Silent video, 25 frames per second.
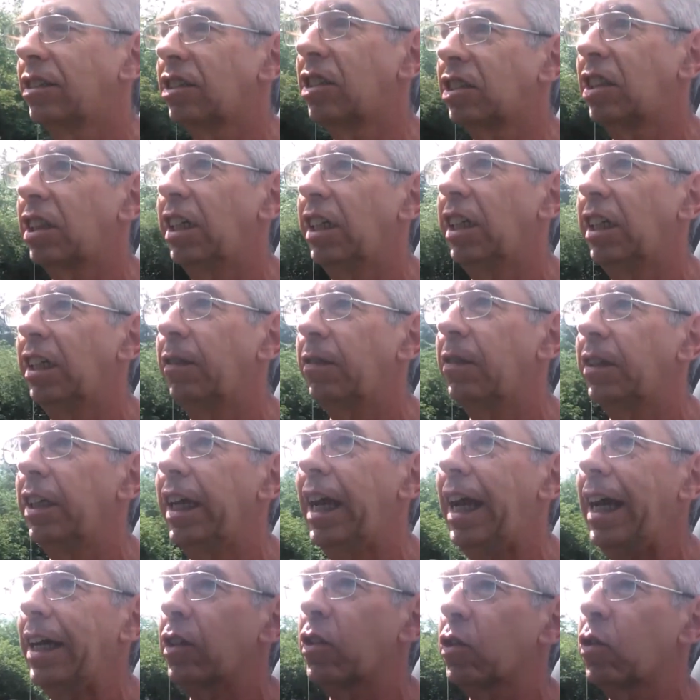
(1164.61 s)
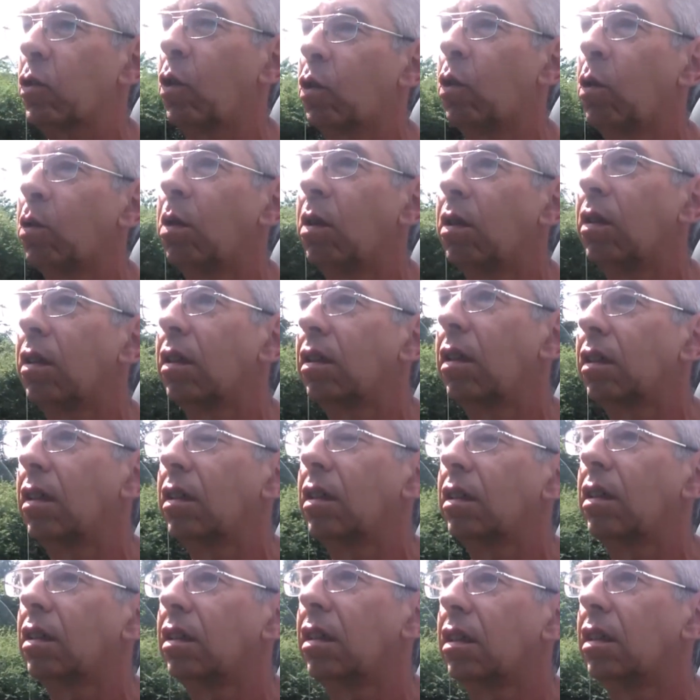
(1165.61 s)
the actual
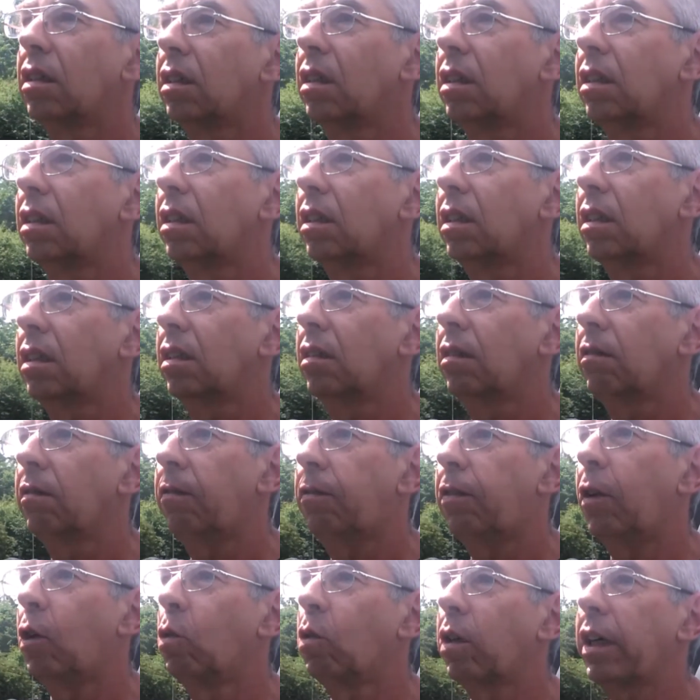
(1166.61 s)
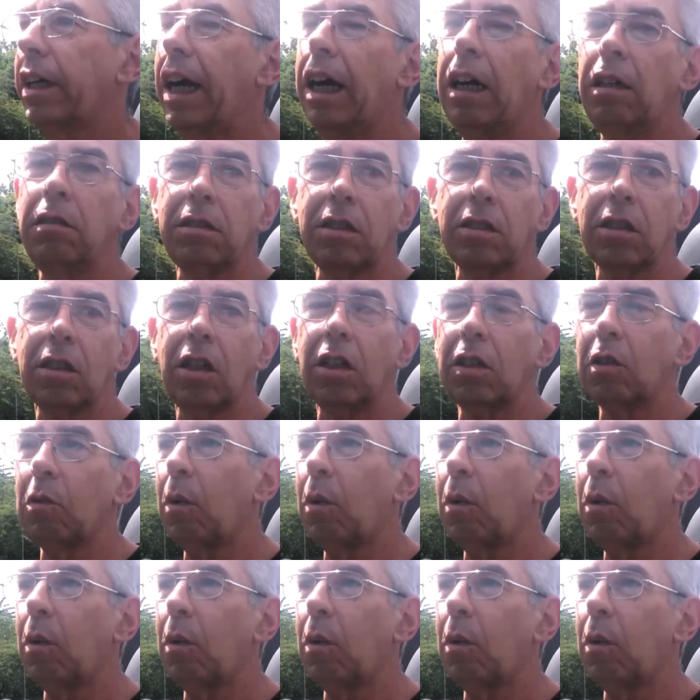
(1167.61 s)
fault code has gone away.